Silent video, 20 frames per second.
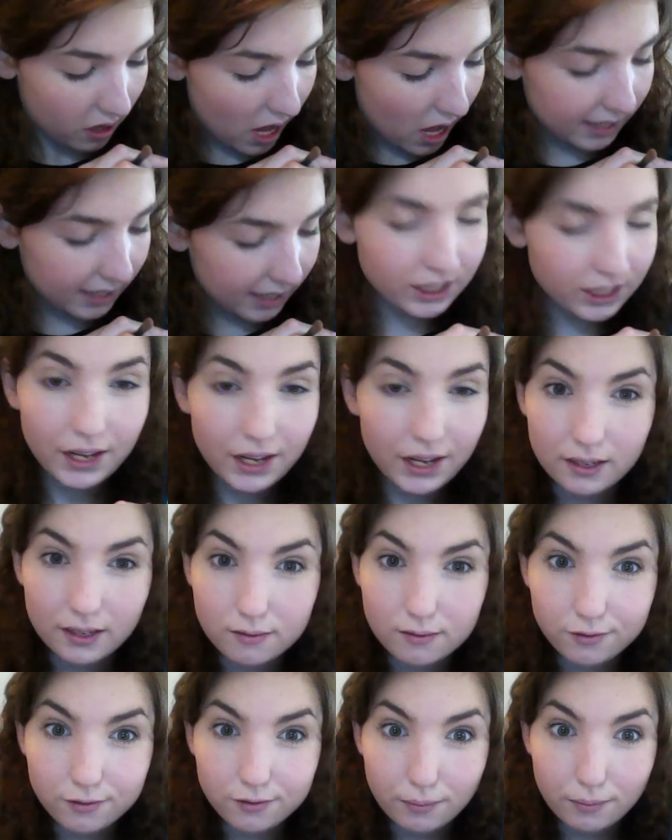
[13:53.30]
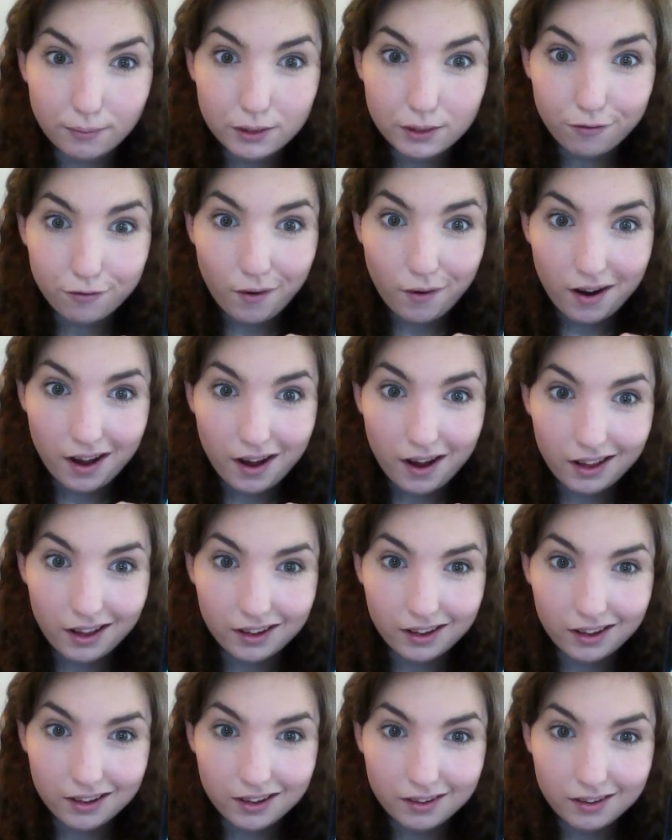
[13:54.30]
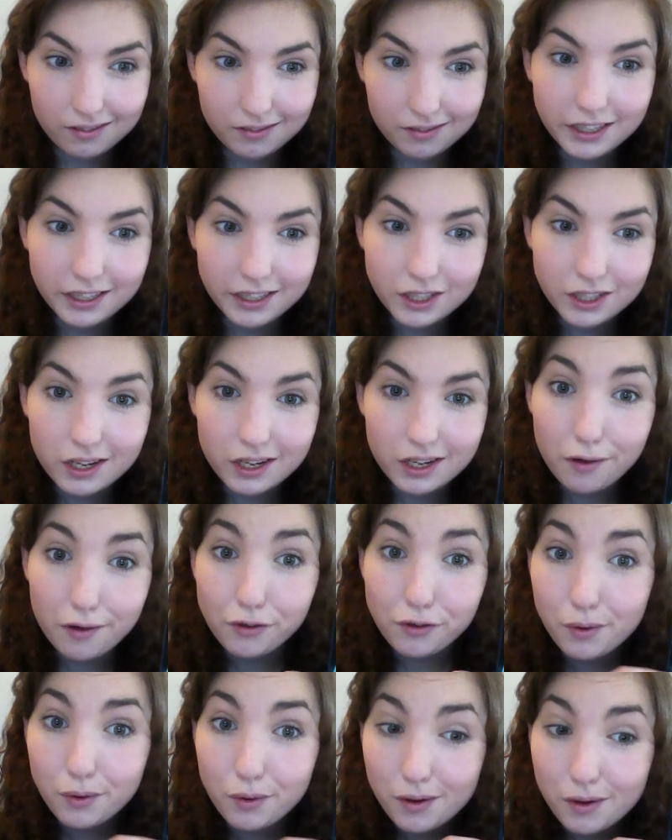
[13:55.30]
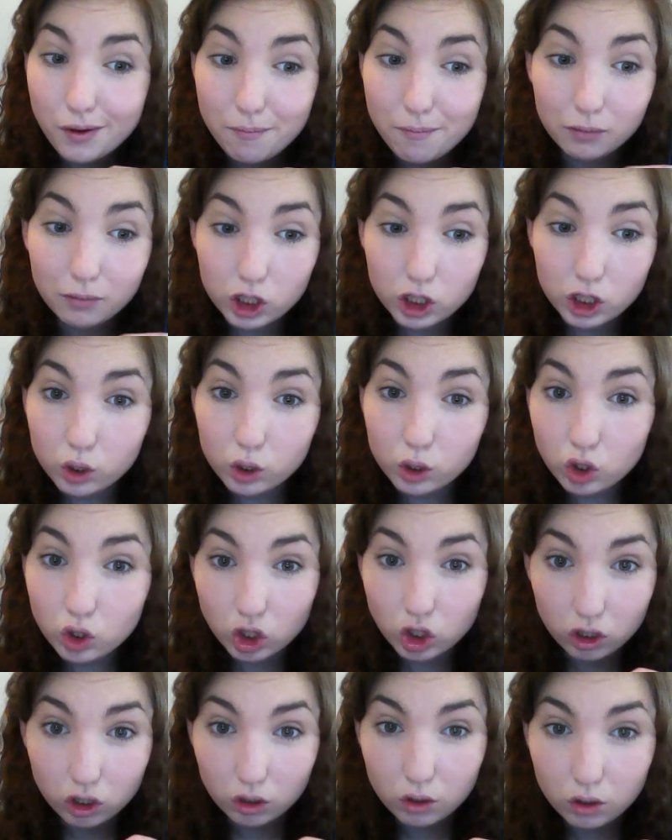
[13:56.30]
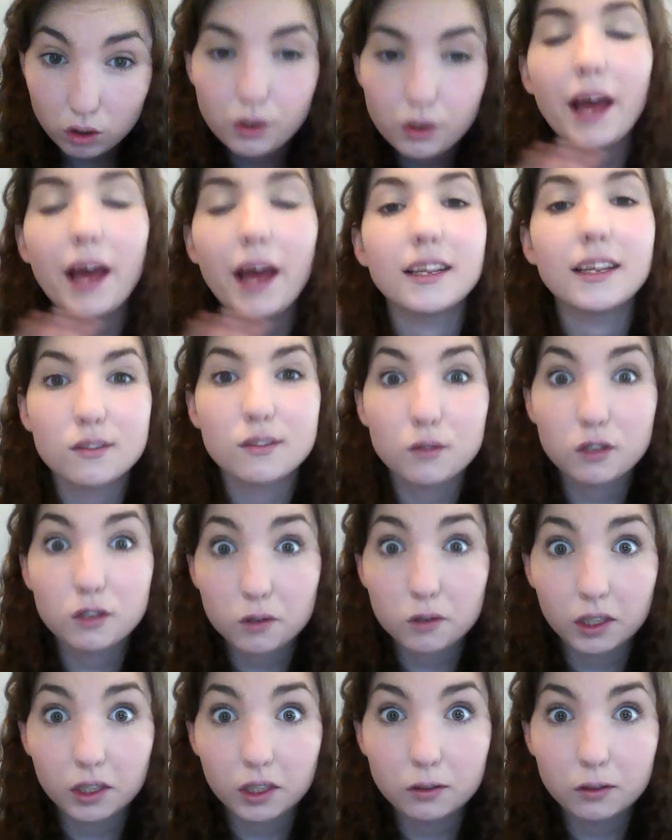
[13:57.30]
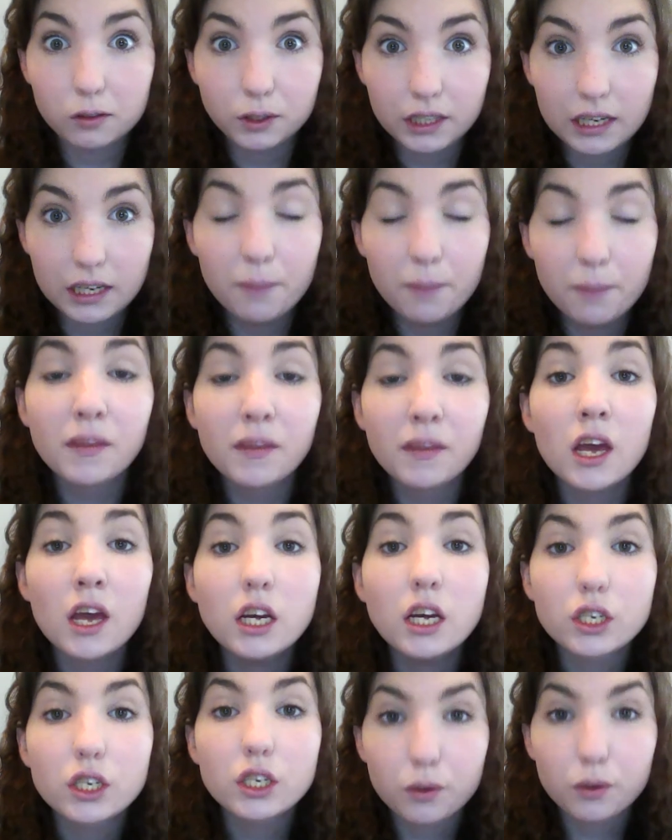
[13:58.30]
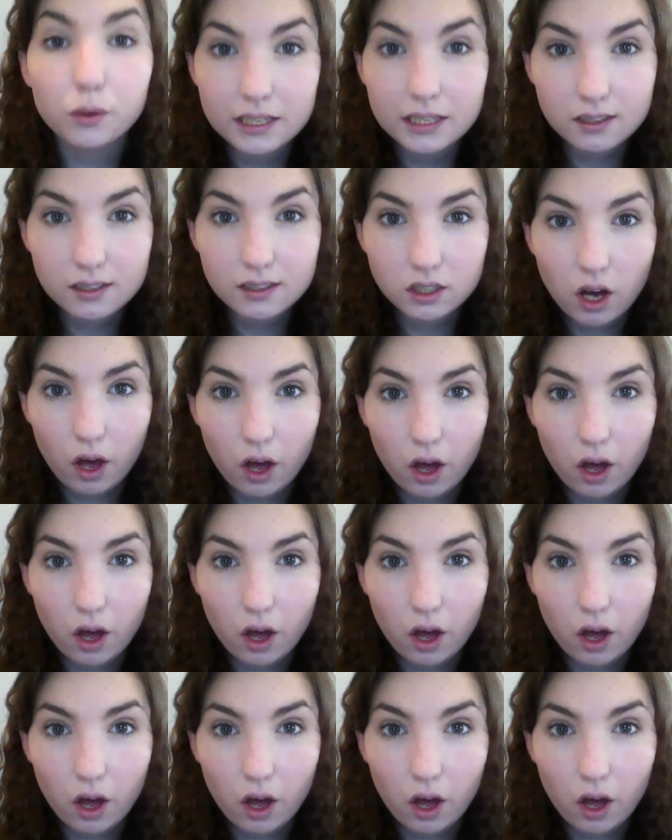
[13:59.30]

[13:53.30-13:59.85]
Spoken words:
eyeshadow from Sephora, which if you choose two, it's just a really cool deal. $26, 2